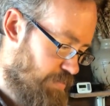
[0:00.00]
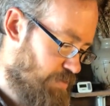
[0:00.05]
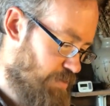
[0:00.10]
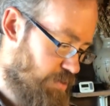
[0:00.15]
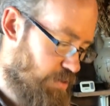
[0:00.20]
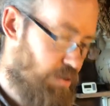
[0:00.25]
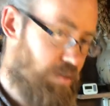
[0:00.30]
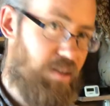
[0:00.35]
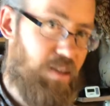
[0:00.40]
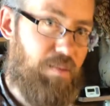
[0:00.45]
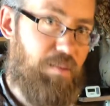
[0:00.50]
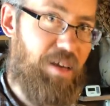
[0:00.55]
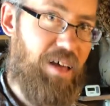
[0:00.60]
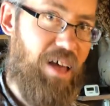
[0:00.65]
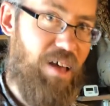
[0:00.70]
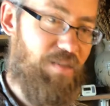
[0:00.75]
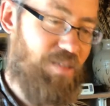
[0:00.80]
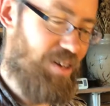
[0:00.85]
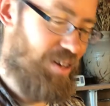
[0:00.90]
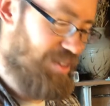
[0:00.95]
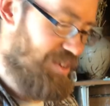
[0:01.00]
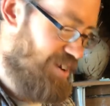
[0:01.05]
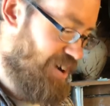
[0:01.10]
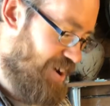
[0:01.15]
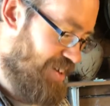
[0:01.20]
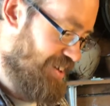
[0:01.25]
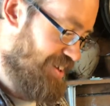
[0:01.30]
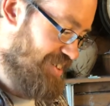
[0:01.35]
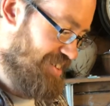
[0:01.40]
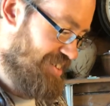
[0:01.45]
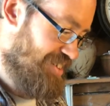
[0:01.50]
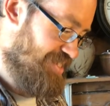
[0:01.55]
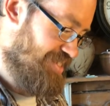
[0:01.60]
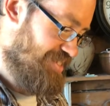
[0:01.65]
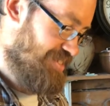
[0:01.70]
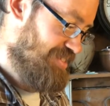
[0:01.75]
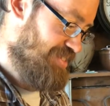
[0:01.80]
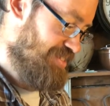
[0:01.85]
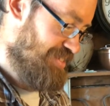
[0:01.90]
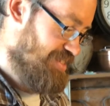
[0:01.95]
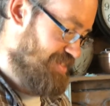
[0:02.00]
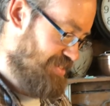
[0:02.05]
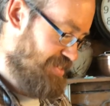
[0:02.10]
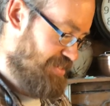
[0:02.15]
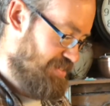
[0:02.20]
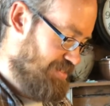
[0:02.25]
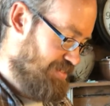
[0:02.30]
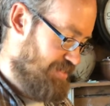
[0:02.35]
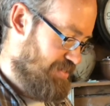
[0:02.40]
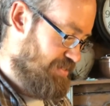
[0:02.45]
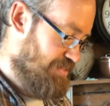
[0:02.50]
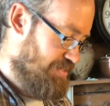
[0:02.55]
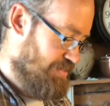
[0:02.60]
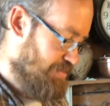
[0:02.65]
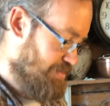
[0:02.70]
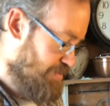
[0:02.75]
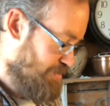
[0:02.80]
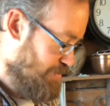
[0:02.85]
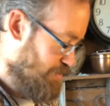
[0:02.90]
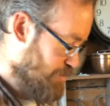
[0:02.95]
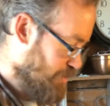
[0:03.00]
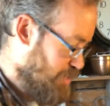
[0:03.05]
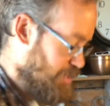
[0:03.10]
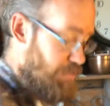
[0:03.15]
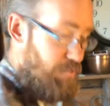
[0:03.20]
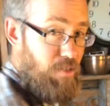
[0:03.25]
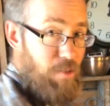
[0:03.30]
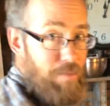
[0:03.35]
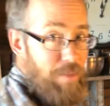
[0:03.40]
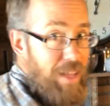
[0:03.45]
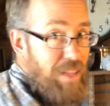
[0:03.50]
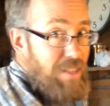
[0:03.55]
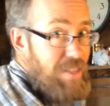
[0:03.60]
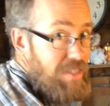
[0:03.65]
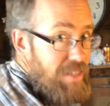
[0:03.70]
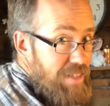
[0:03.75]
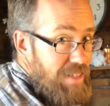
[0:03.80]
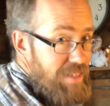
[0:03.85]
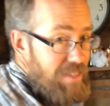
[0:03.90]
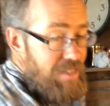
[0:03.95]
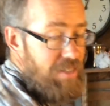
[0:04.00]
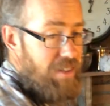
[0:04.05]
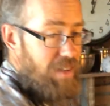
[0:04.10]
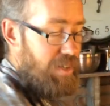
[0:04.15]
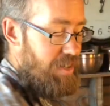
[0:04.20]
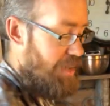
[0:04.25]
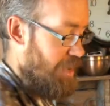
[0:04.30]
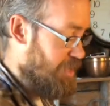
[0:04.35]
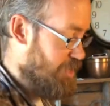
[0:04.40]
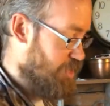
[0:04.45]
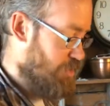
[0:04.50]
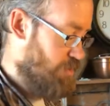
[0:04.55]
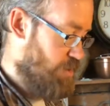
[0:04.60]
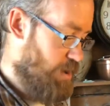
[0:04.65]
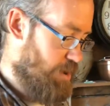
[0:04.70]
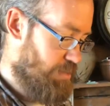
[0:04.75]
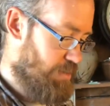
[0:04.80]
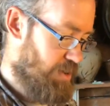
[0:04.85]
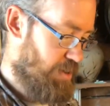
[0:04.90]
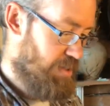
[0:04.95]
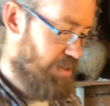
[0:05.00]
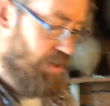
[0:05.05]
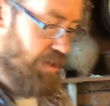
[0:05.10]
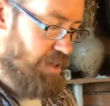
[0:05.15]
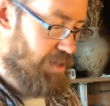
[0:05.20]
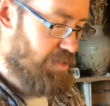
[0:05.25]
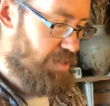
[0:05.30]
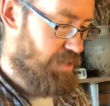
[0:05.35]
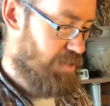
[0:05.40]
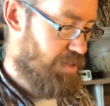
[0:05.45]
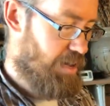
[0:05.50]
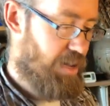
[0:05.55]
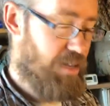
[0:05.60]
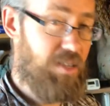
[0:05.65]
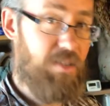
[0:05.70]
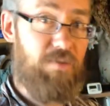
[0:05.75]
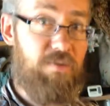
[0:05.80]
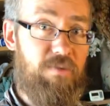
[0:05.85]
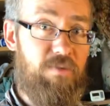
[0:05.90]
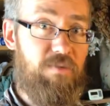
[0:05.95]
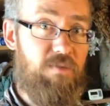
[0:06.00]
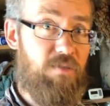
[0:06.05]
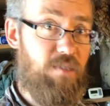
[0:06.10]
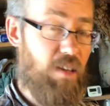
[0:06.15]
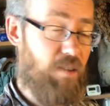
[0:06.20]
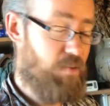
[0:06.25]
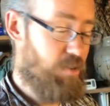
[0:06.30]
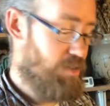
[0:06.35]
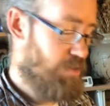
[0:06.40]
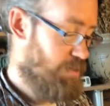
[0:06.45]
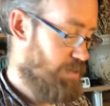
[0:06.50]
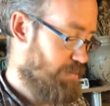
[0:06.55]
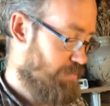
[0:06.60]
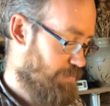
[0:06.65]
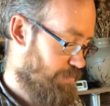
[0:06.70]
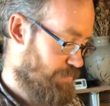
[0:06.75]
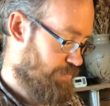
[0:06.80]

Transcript: We go a little bit heavy on the garlic, and it, once it ferments, it's not as strong, but it adds a nice flavor to it.